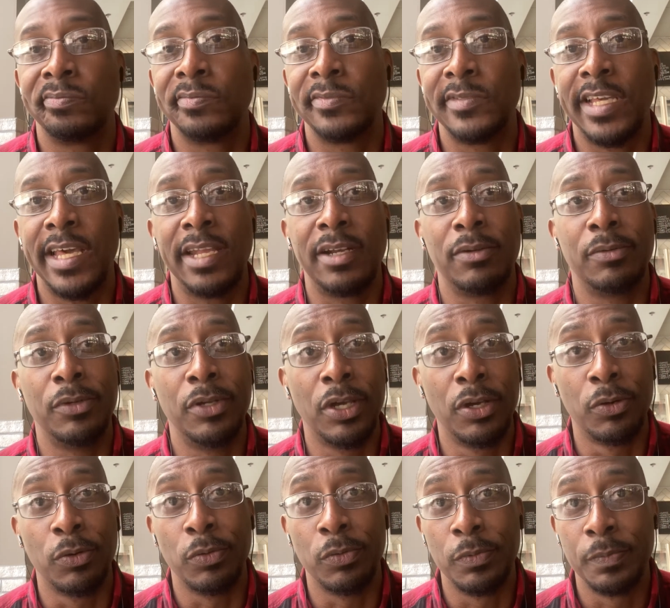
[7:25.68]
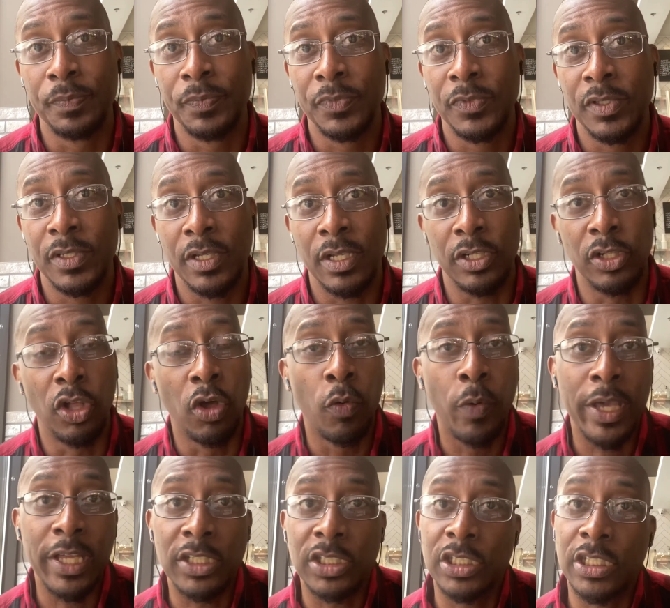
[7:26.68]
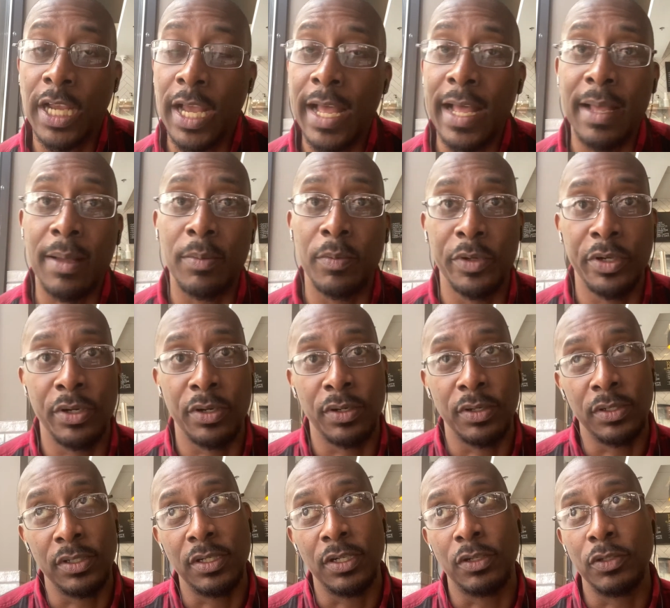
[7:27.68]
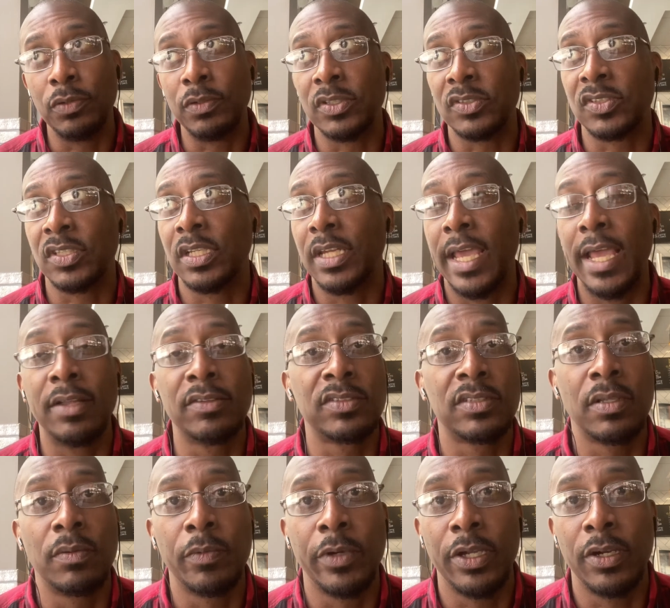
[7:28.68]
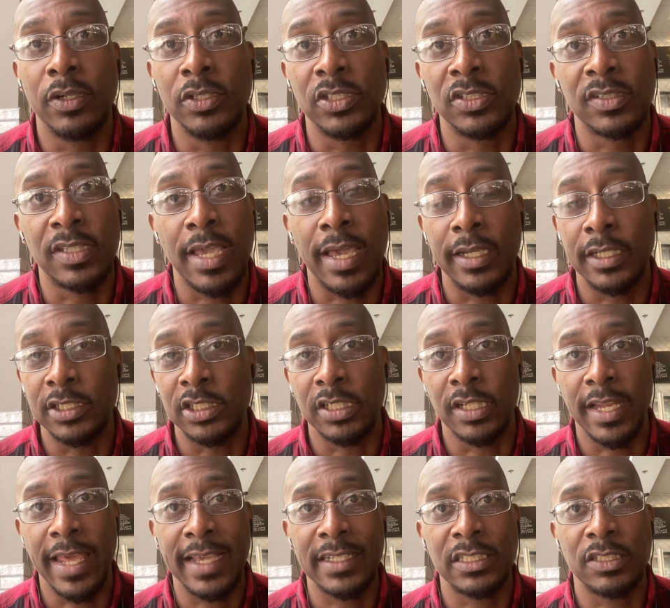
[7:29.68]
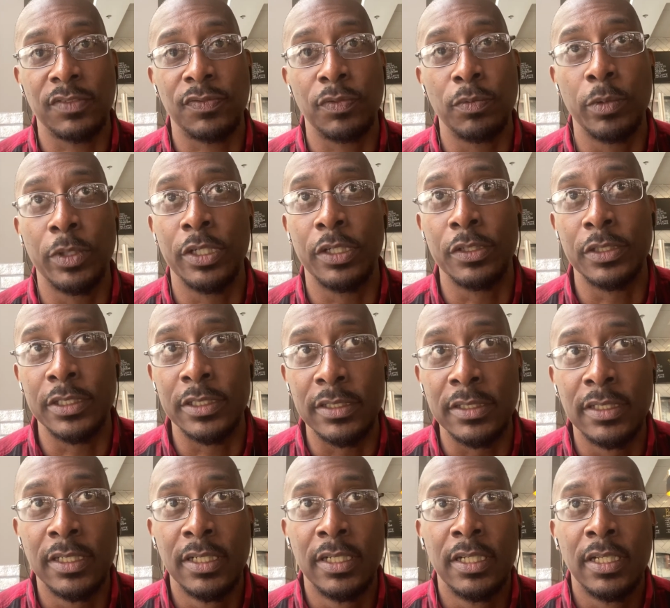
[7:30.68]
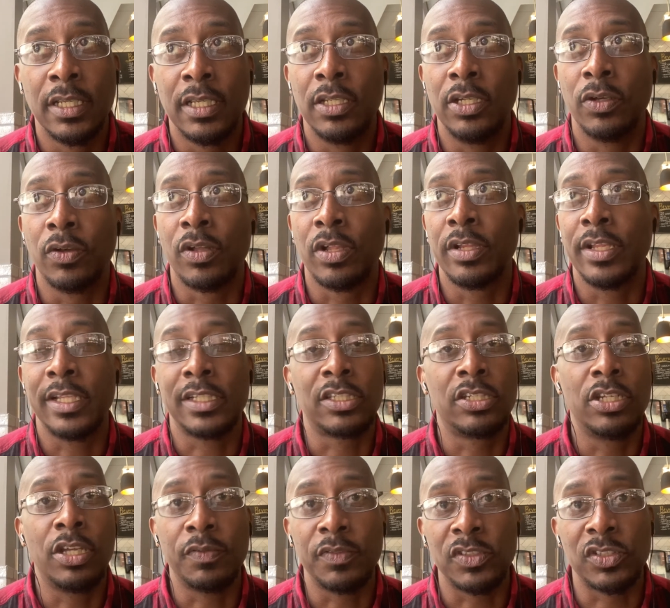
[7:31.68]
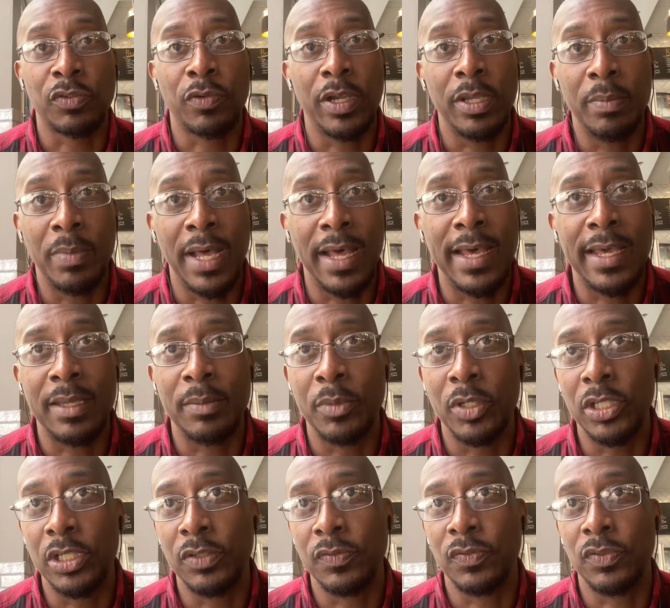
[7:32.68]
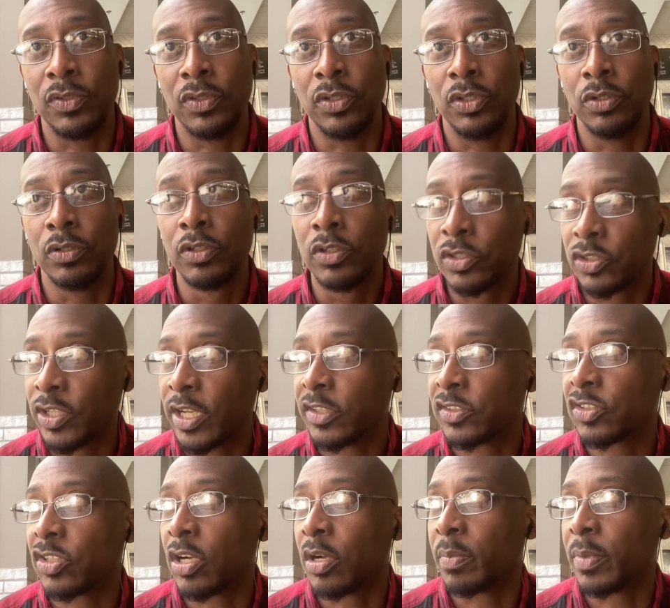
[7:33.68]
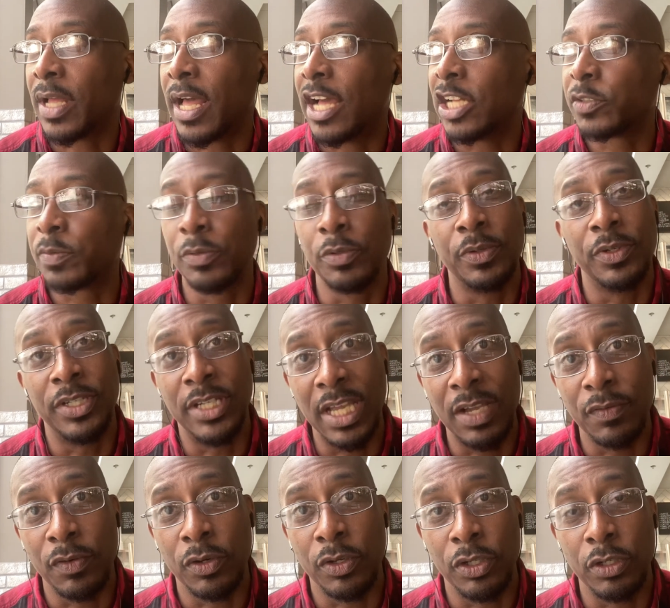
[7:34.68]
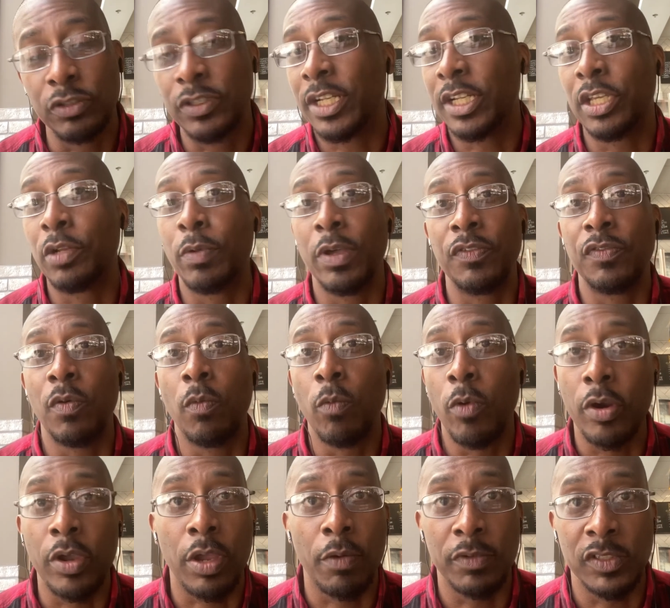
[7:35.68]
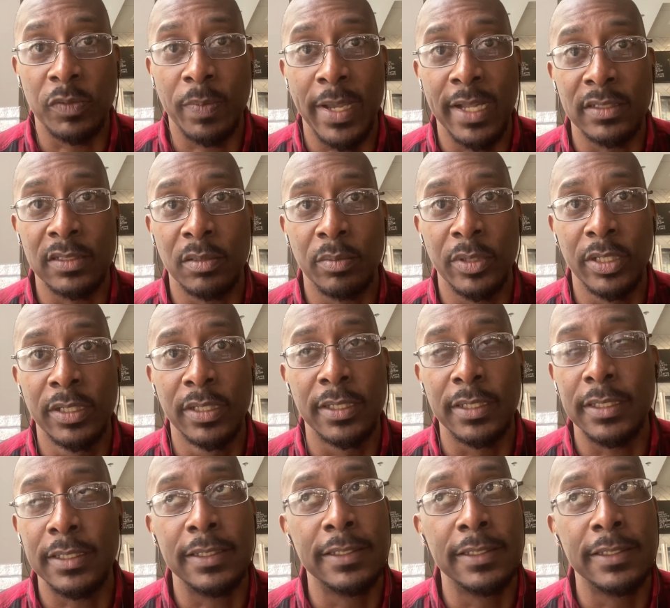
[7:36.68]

I don't know, a low wage job where, you know, you can sit down somewhere and just kind of chillax, if you will, and, you know, collect enough to scrape by. But if you're trying to start up an entrepreneur endeavor and you're trying to get away from work and responsibility,